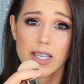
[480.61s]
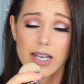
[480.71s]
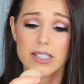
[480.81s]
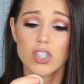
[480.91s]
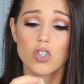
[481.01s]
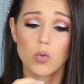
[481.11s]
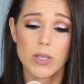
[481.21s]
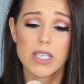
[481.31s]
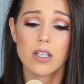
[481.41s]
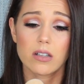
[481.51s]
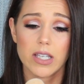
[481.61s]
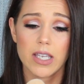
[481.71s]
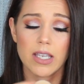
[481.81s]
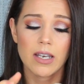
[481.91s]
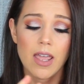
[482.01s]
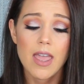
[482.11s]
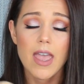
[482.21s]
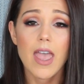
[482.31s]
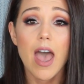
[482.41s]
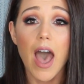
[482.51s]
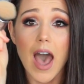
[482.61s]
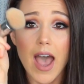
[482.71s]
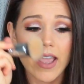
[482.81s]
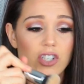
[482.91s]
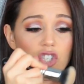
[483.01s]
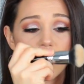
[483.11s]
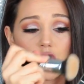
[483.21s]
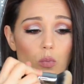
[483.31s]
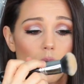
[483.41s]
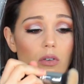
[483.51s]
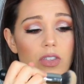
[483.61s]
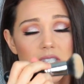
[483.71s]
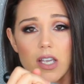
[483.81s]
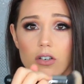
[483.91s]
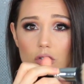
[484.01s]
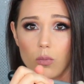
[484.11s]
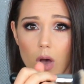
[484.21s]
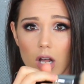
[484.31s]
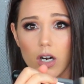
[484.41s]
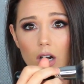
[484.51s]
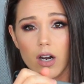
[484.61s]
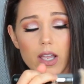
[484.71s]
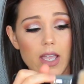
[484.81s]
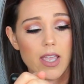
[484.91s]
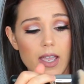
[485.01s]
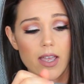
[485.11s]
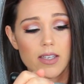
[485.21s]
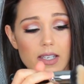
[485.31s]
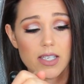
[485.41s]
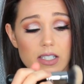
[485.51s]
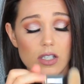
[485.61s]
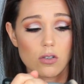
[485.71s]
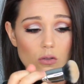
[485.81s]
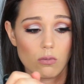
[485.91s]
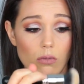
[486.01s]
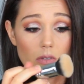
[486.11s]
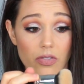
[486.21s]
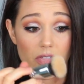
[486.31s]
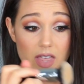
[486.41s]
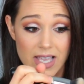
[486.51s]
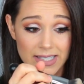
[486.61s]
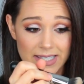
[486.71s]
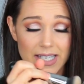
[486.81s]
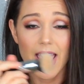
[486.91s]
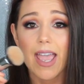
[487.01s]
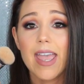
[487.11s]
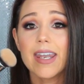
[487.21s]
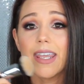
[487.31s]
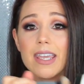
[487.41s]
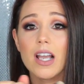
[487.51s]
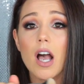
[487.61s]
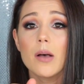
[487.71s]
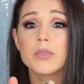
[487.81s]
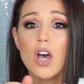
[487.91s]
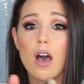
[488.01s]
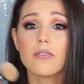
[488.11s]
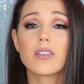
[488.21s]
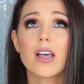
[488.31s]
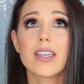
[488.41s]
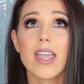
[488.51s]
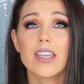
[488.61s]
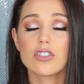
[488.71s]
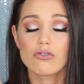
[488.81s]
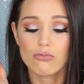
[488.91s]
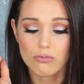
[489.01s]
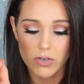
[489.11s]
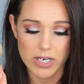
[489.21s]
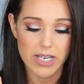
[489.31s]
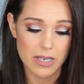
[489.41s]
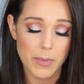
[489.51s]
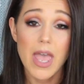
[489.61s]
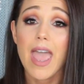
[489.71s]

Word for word: to get it squeaky clean. I just swirl this under the water and into this and it comes off like a dream.